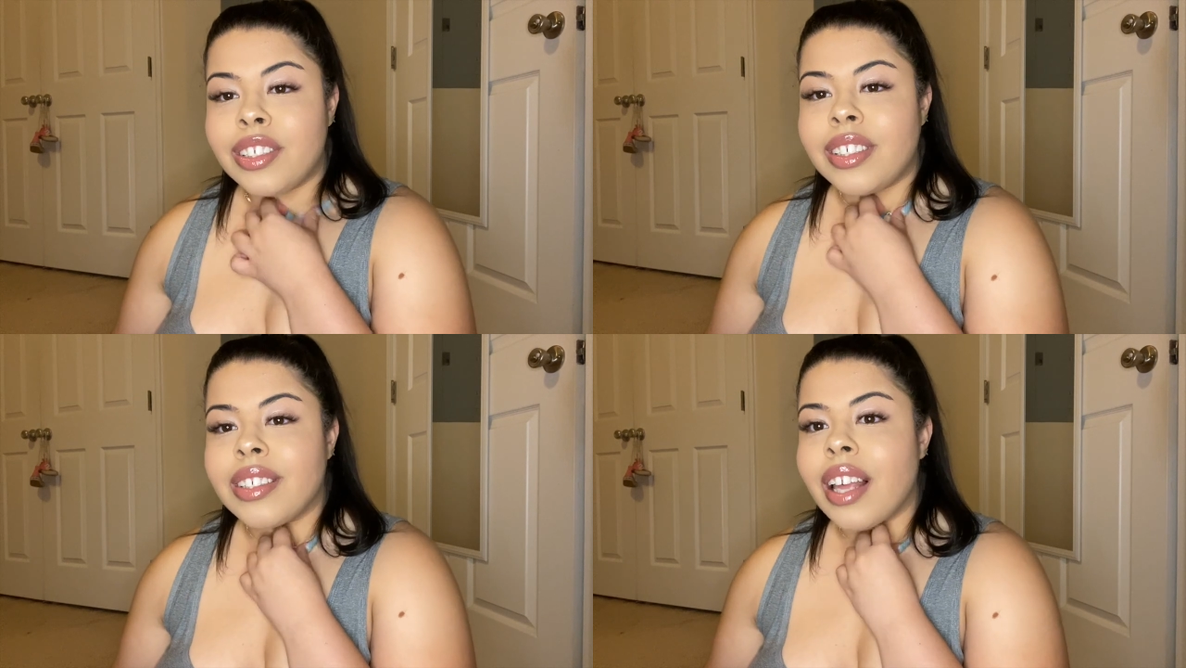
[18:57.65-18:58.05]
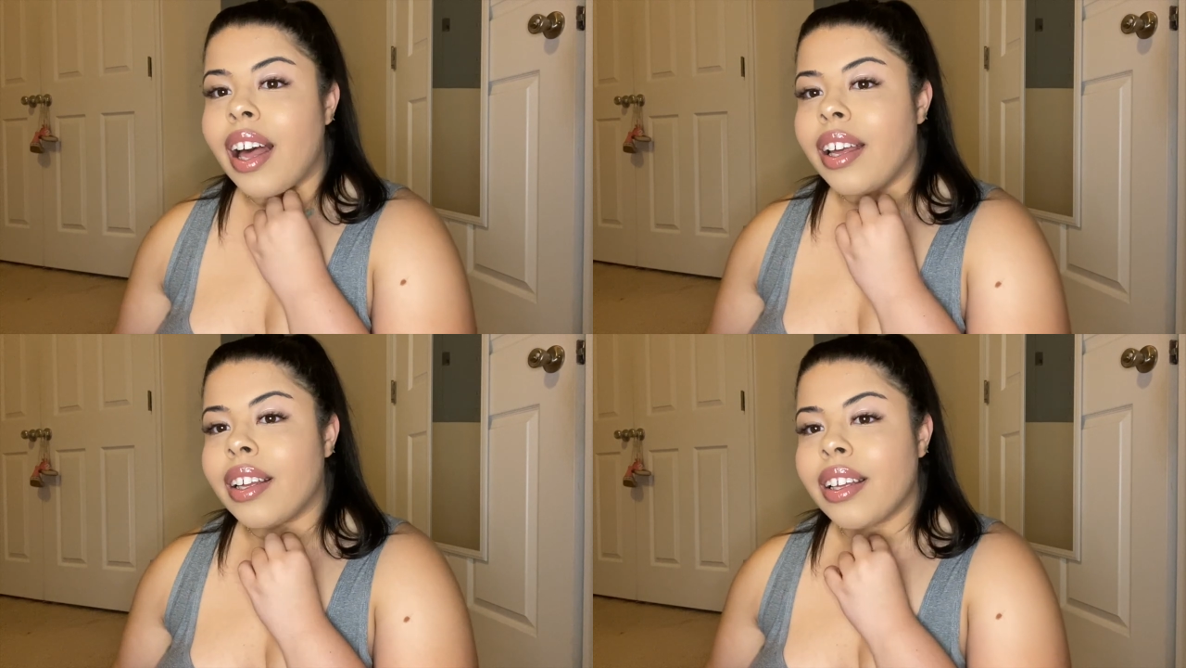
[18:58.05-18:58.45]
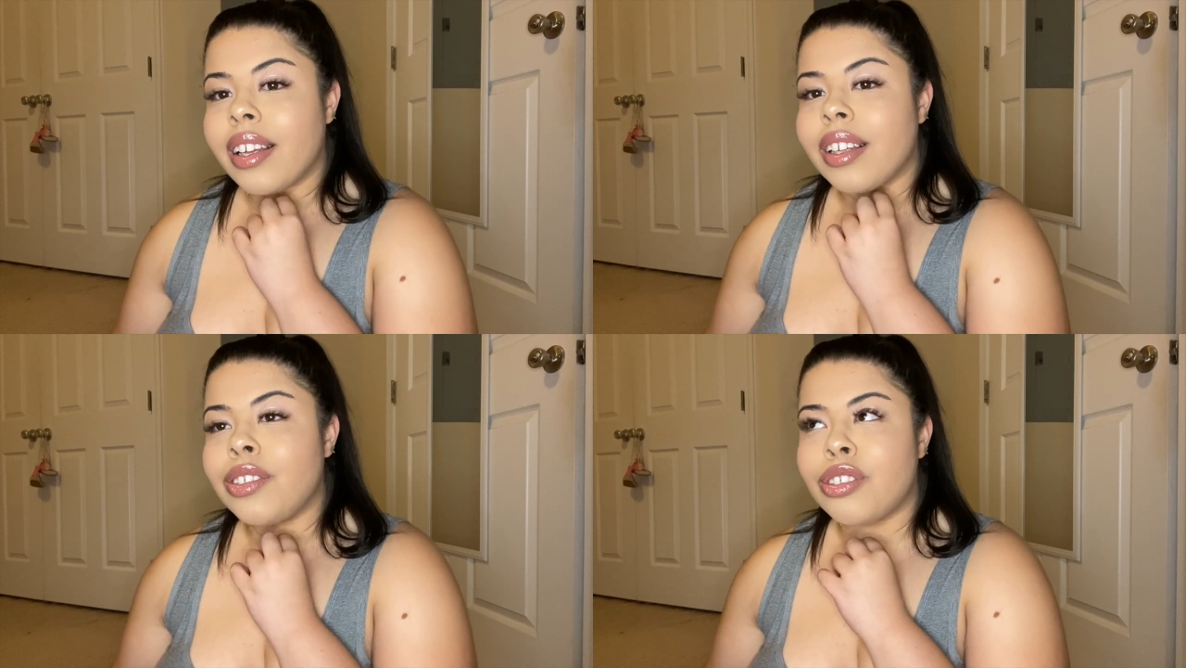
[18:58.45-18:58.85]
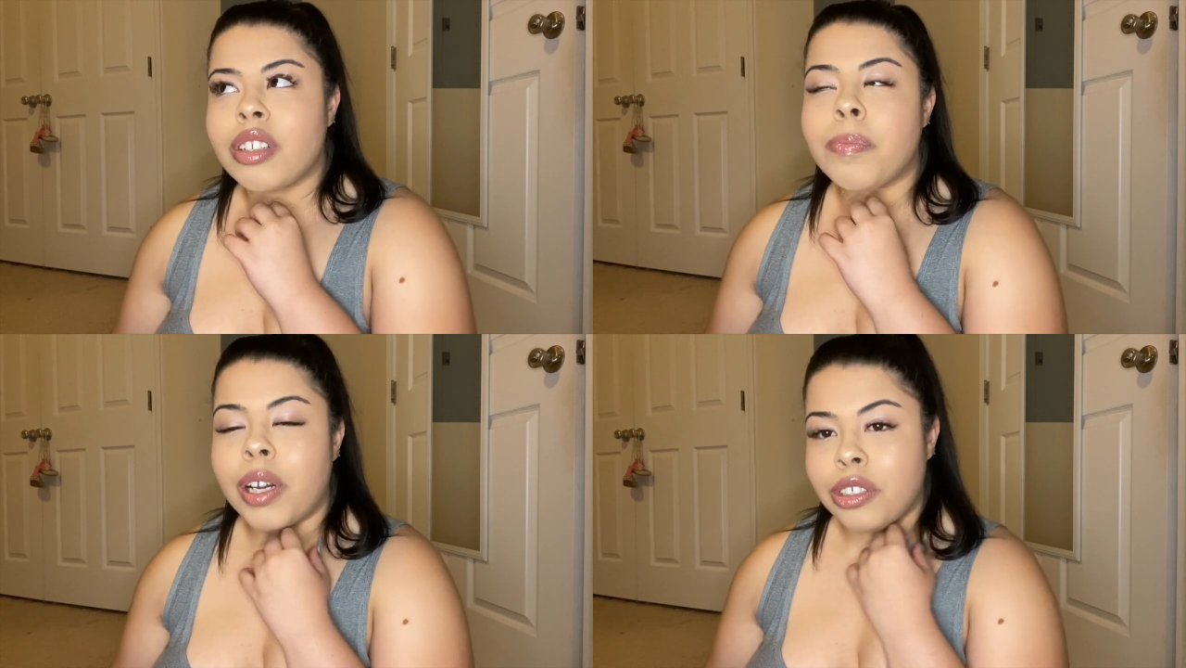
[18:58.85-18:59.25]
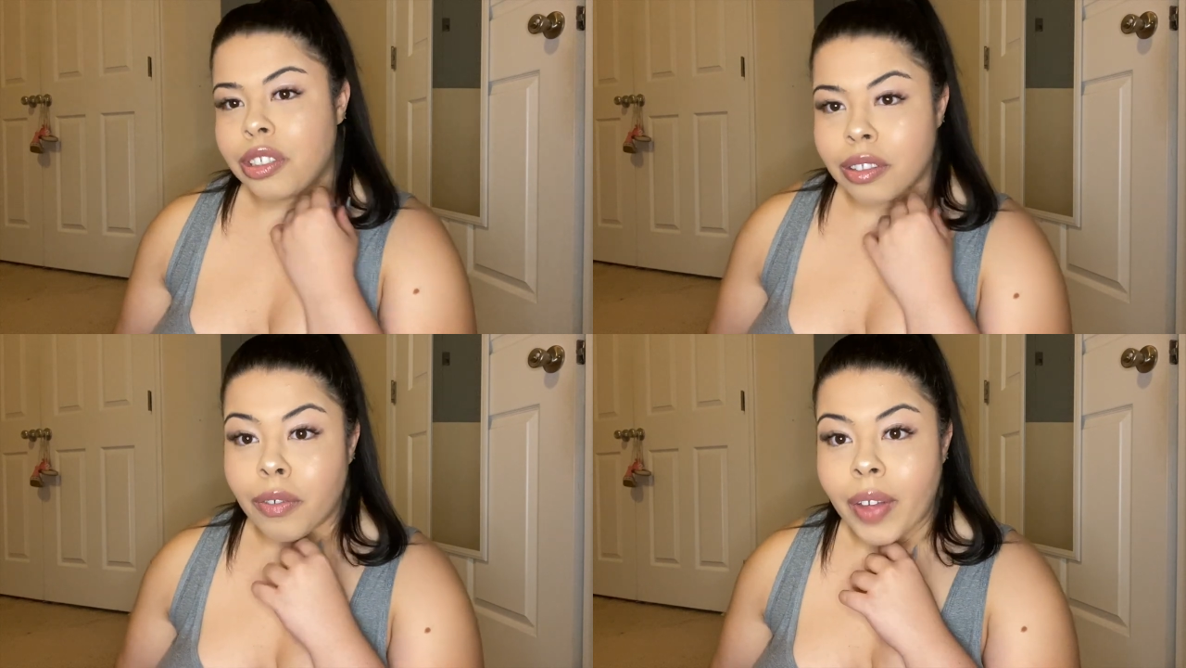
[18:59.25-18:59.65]
She's like, you should have punched
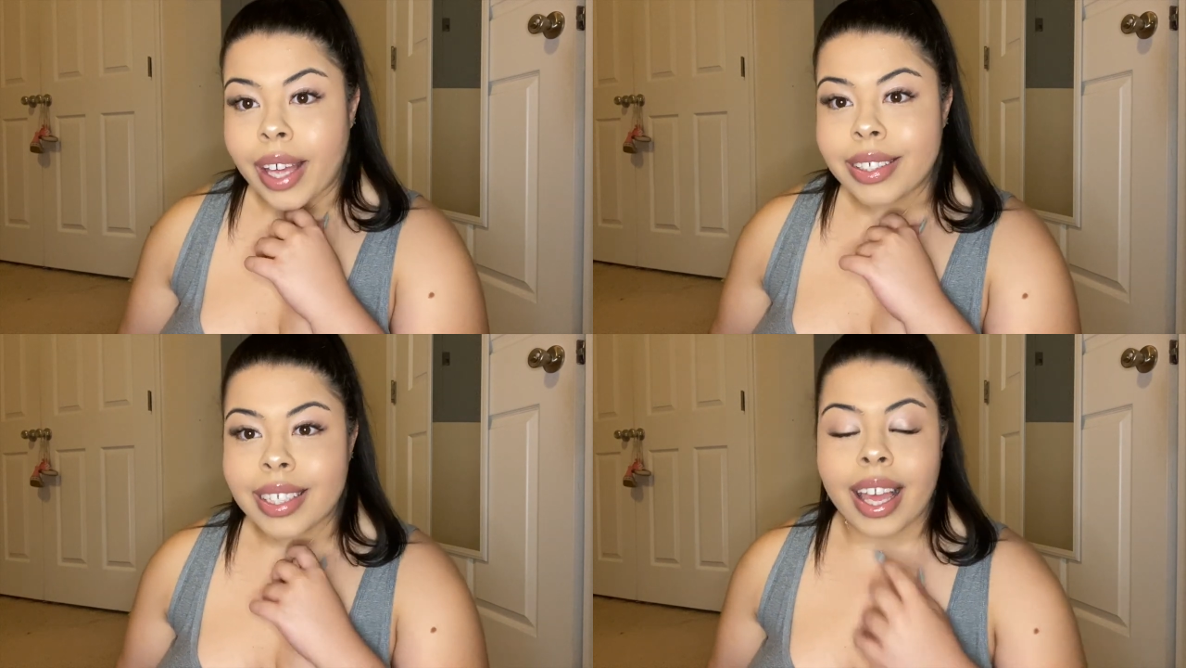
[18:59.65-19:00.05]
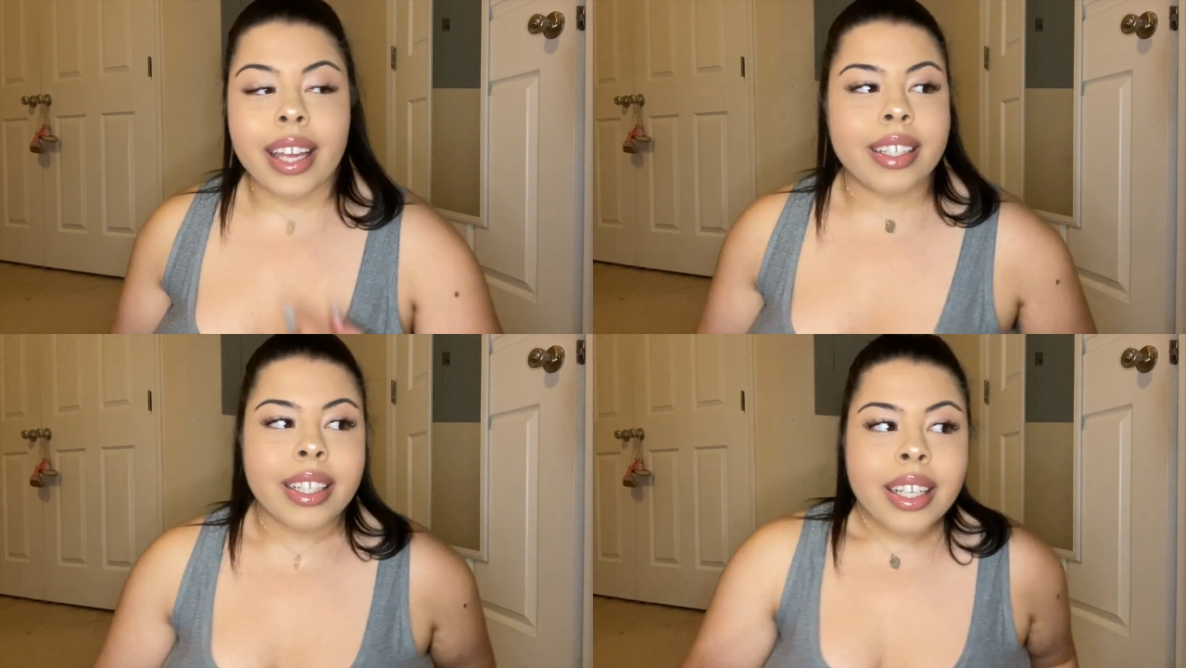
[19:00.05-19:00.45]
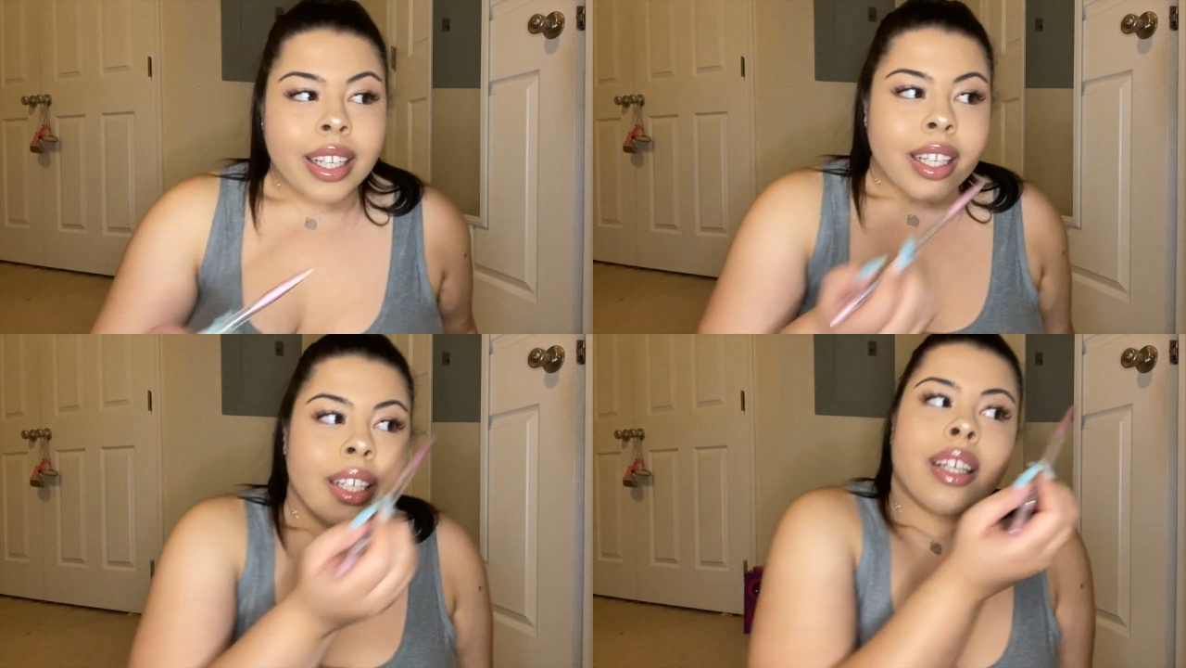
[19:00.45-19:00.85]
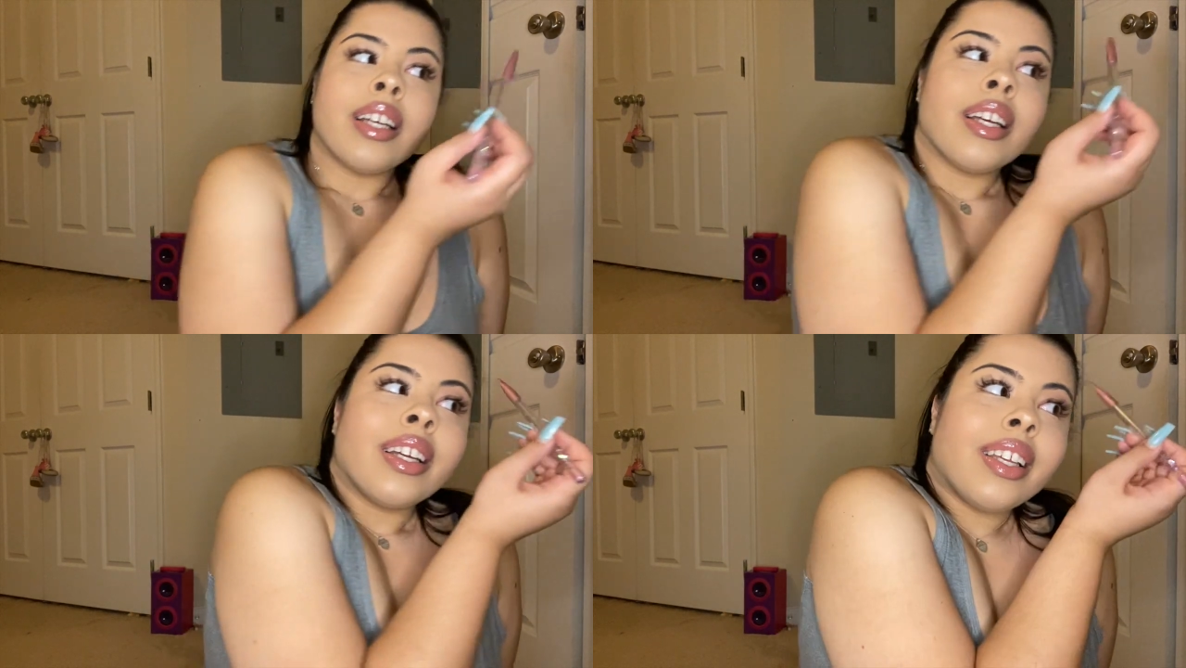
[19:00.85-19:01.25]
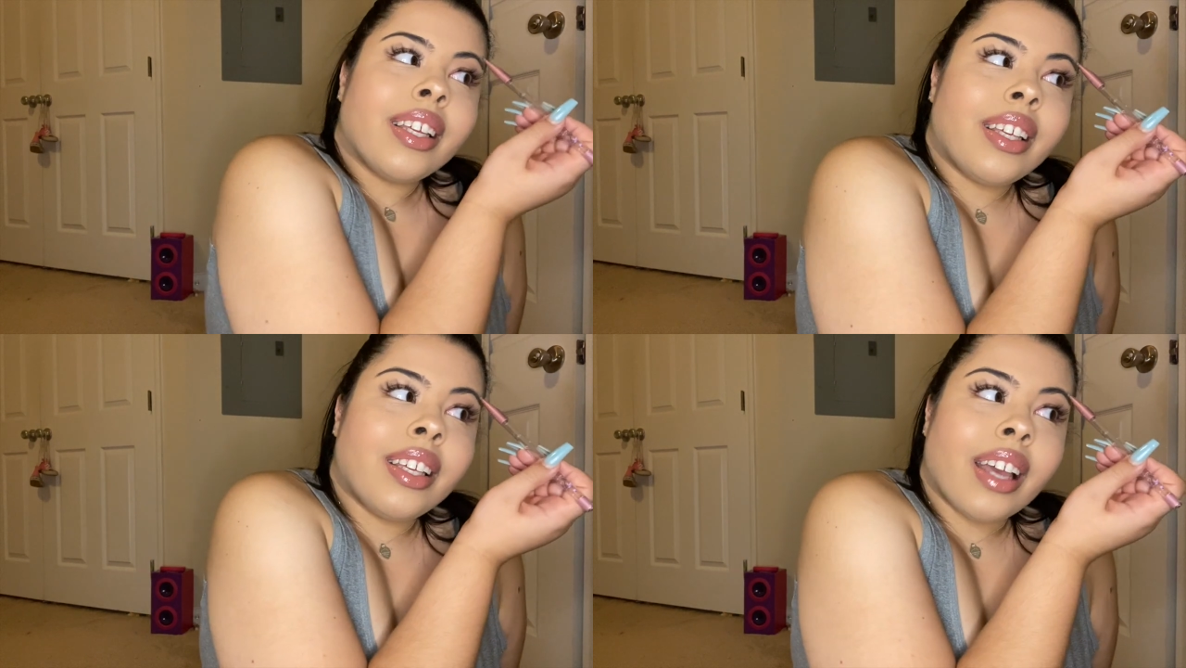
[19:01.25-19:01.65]
her in the face. And
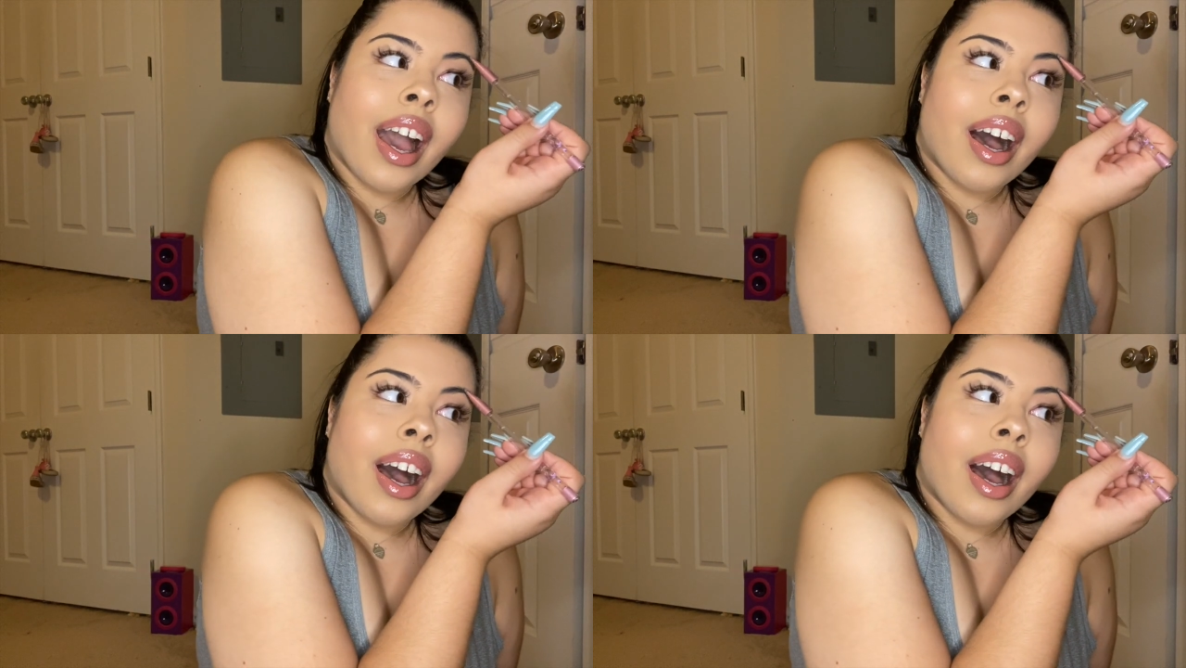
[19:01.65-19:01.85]
yeah,